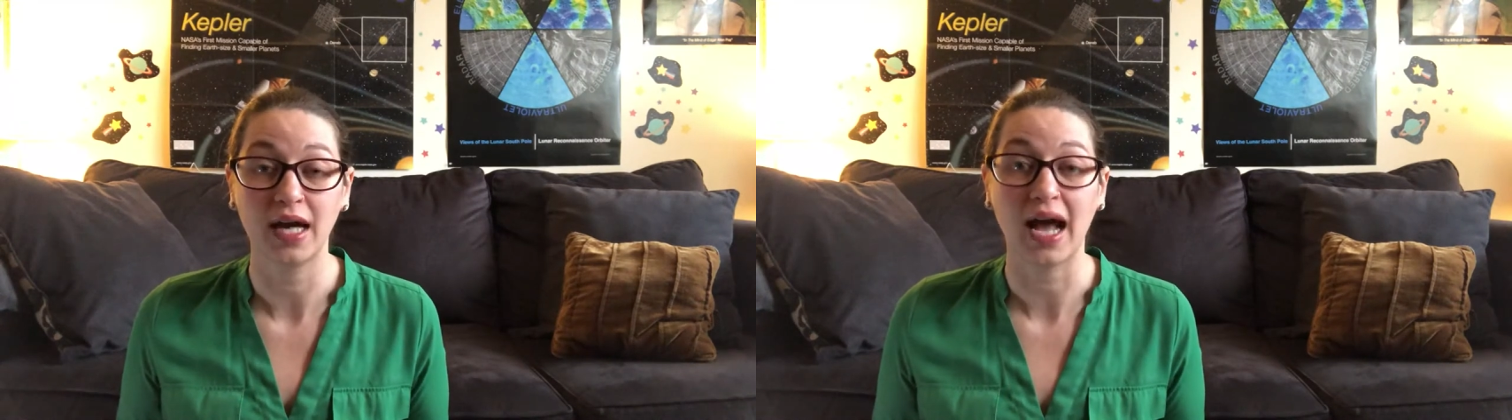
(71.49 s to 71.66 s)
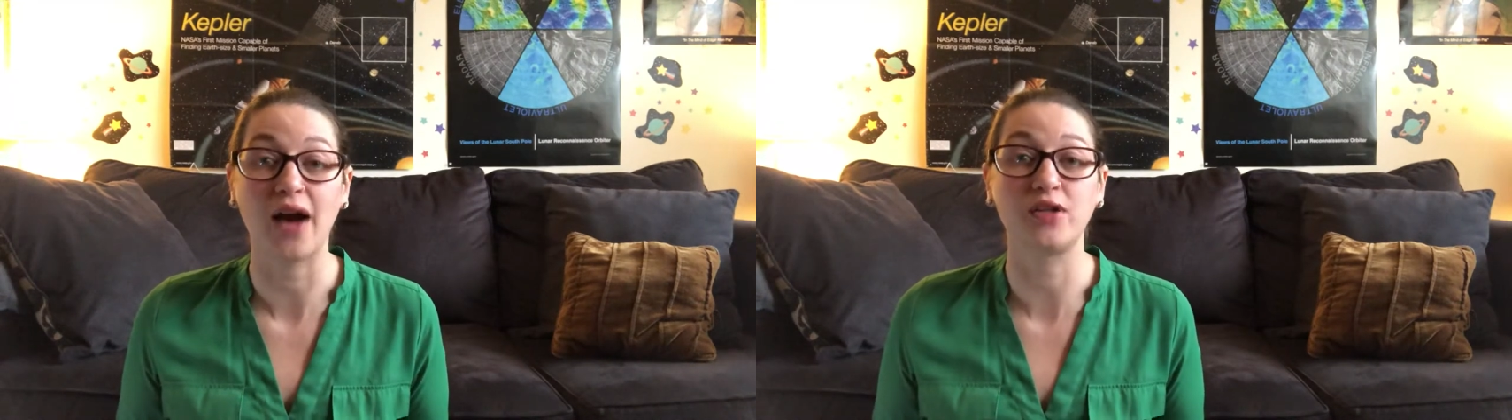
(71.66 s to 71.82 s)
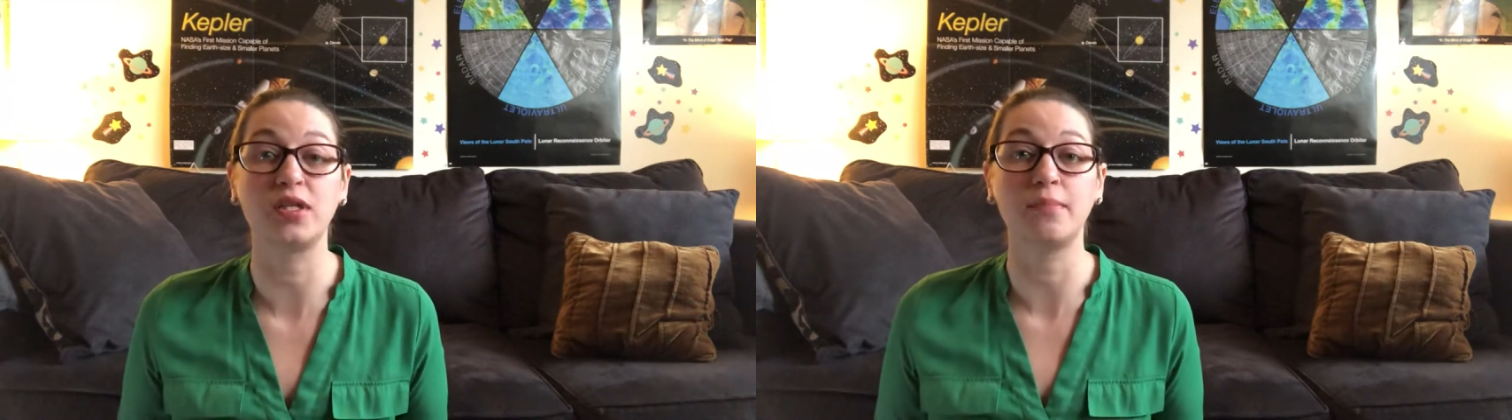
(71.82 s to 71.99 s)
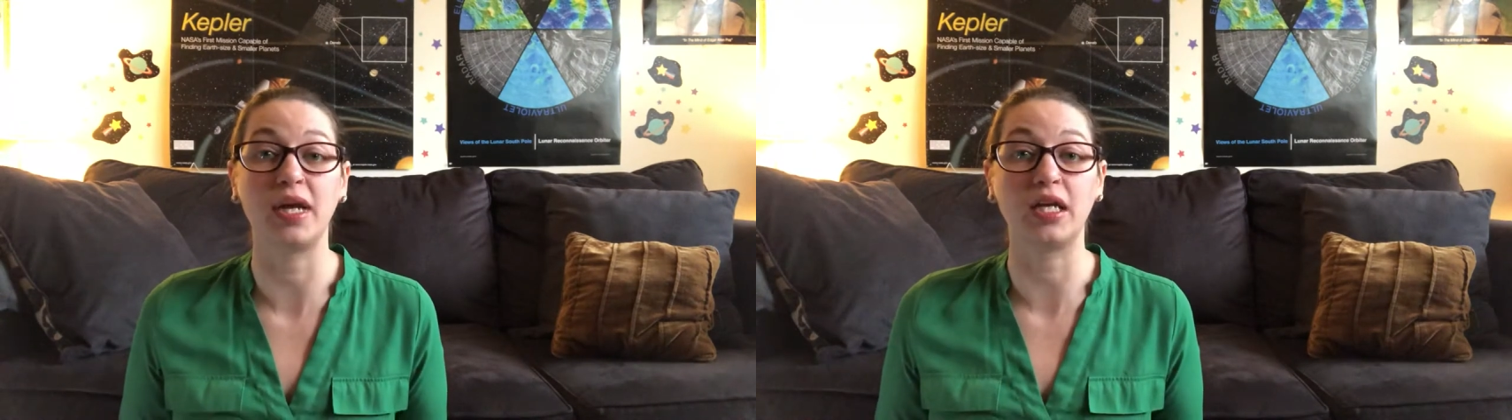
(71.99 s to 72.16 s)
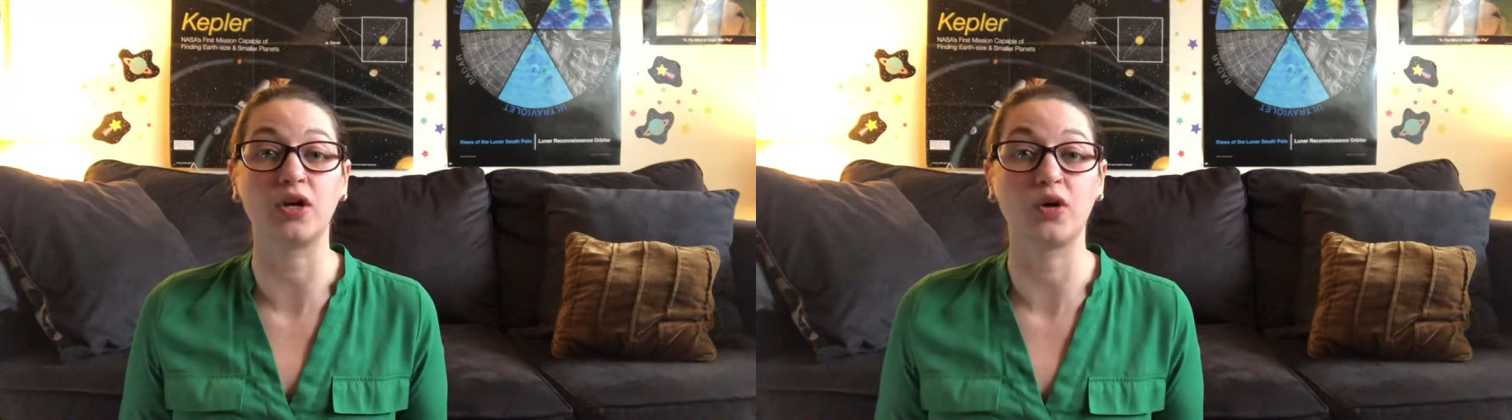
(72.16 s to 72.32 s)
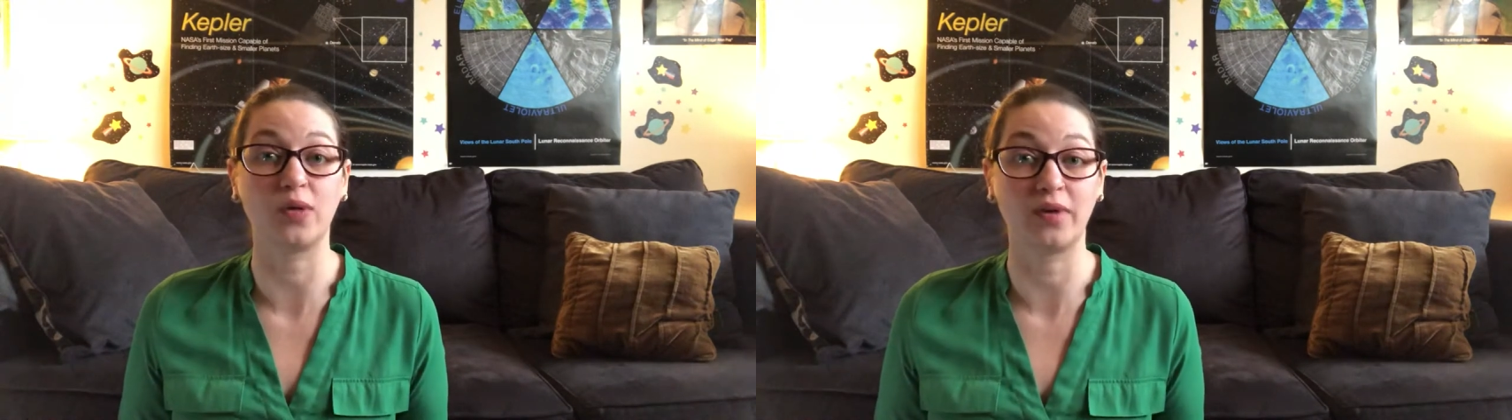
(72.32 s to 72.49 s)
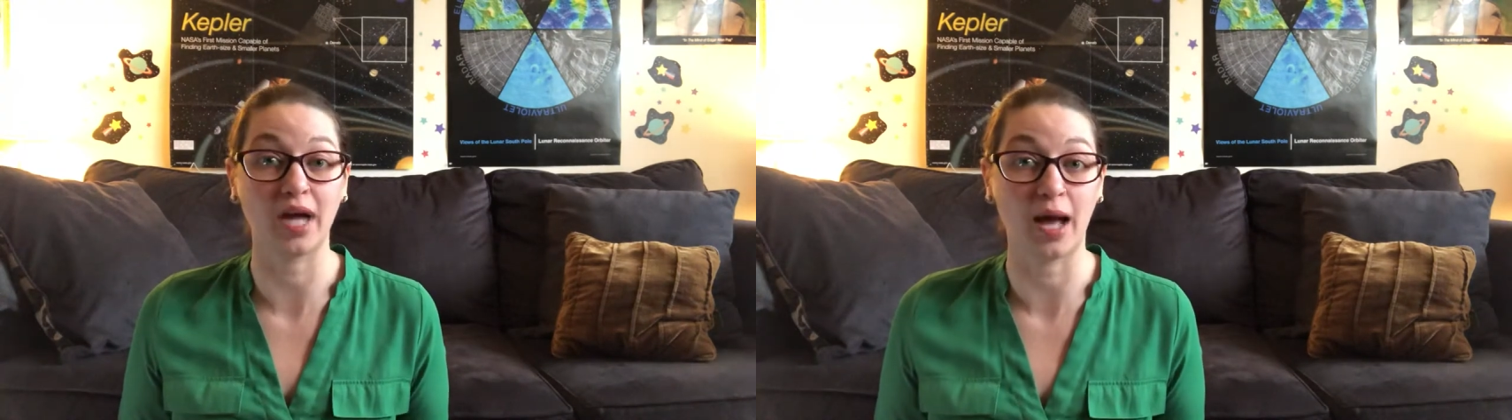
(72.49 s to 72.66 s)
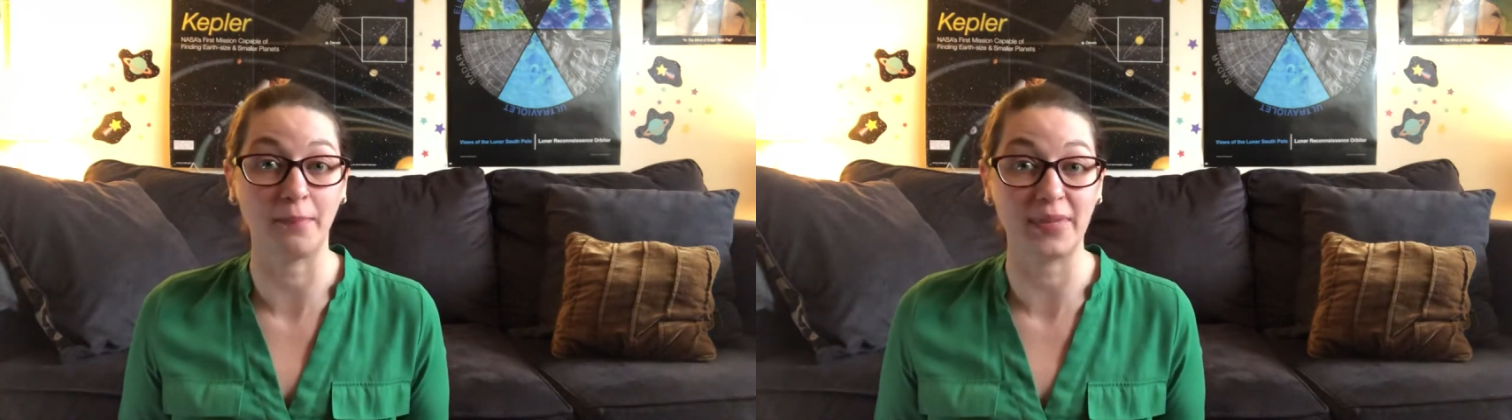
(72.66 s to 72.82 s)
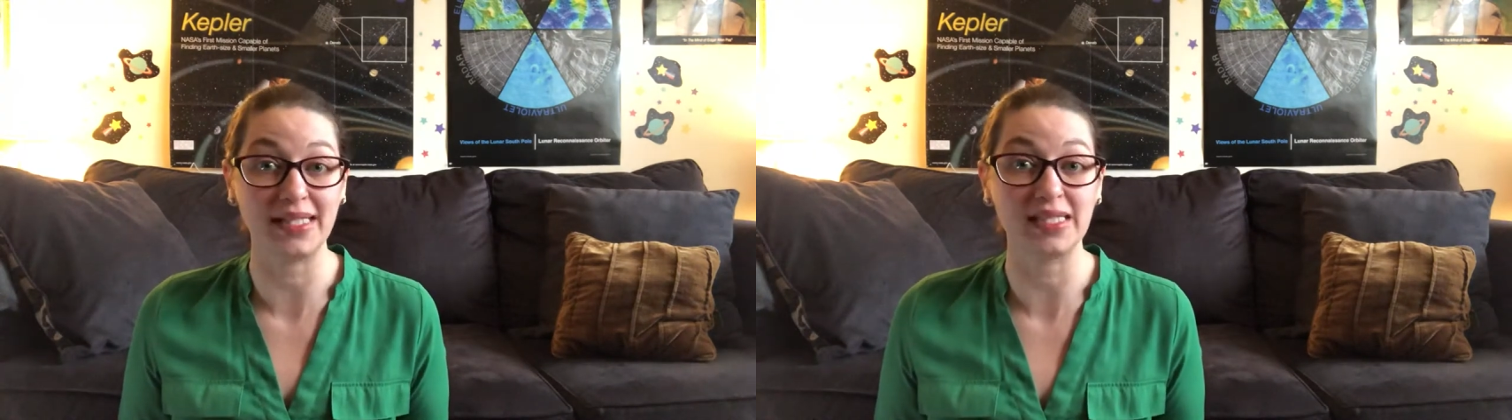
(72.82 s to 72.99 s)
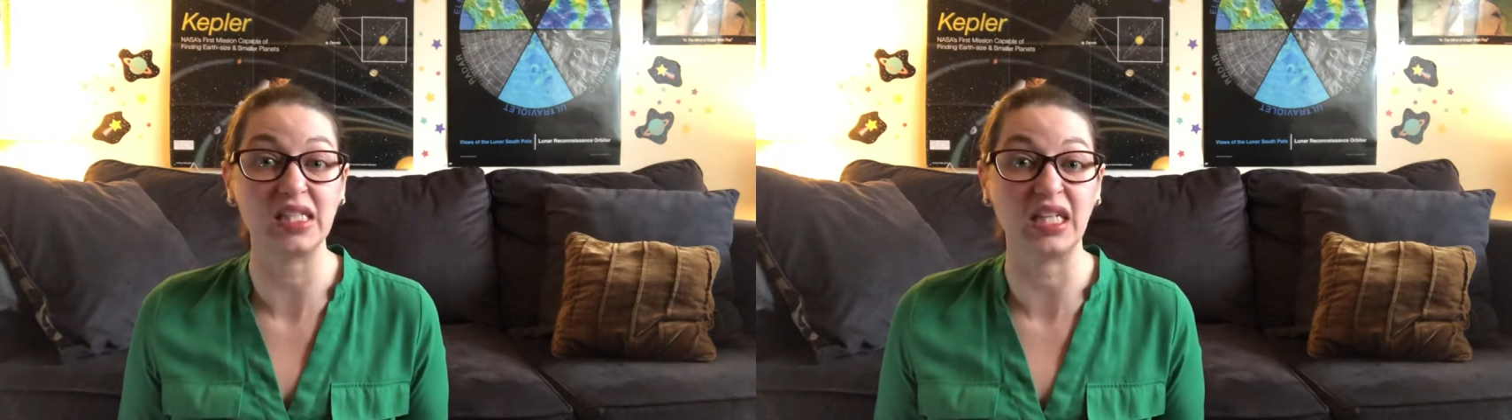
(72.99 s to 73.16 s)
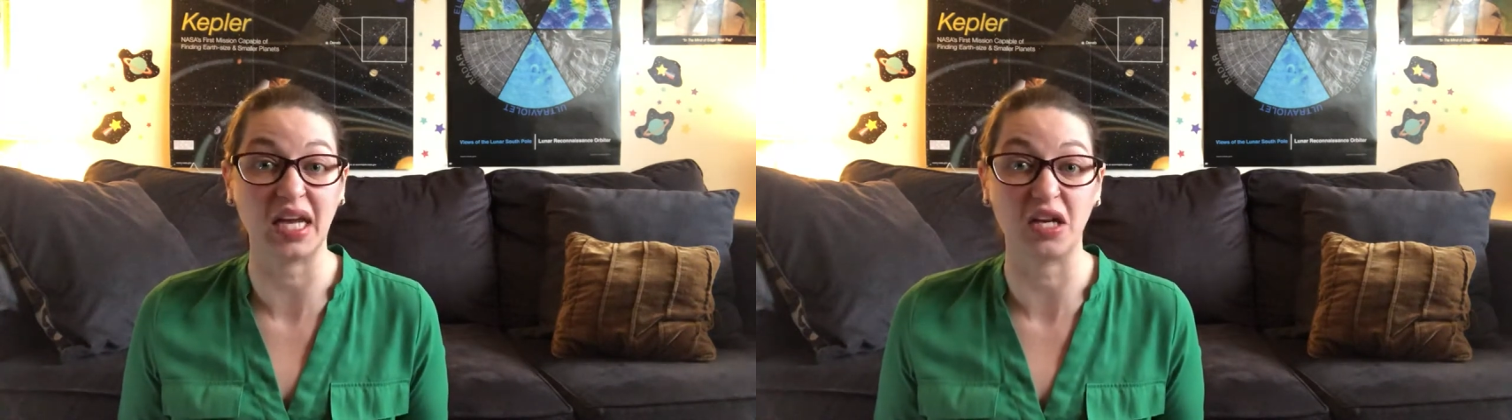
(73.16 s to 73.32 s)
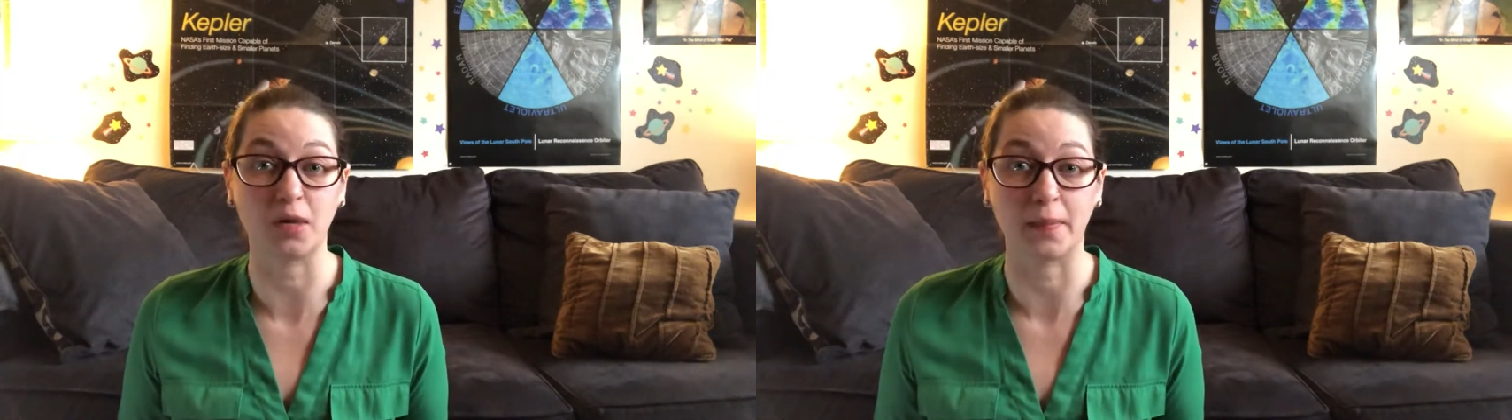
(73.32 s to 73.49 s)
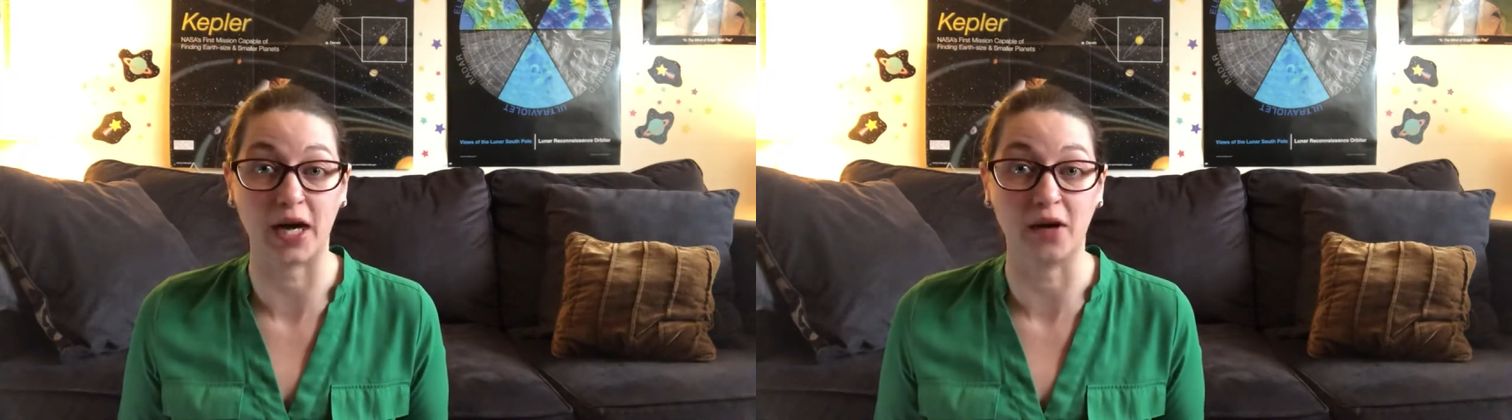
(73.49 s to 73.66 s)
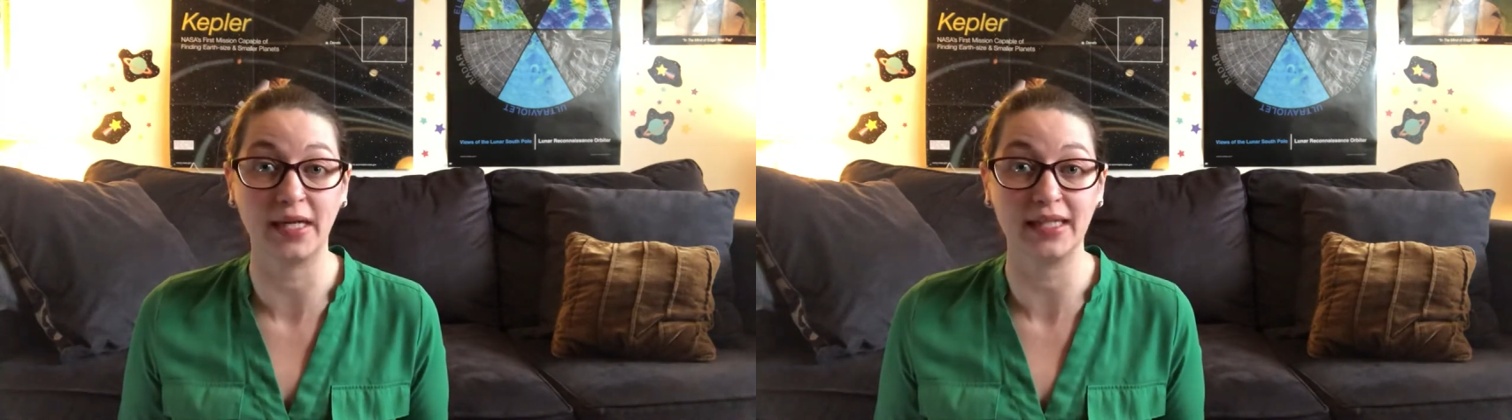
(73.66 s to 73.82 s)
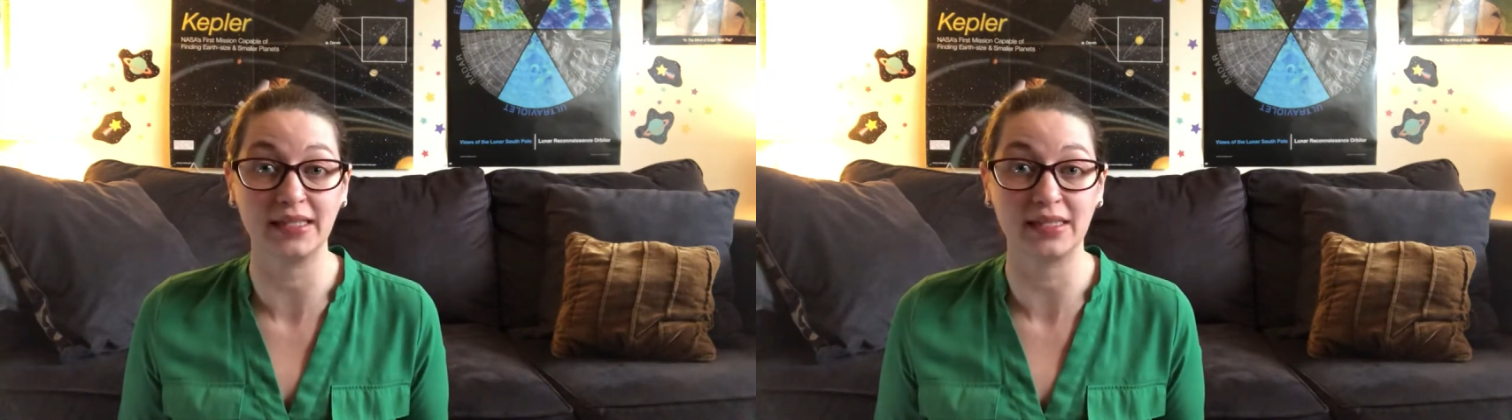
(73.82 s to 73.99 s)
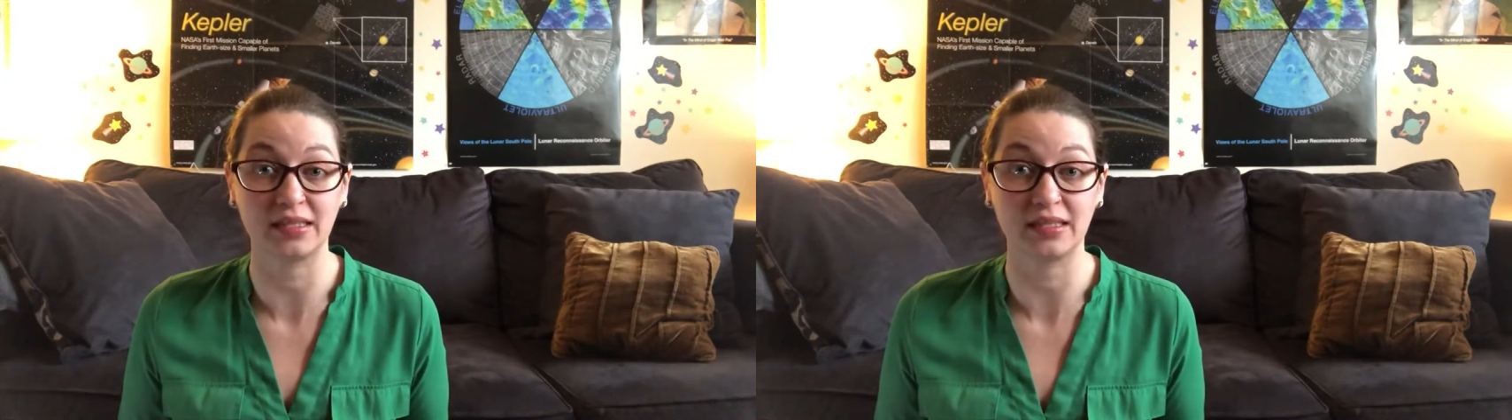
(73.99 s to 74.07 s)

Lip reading: how to make your own compass to get your bearings,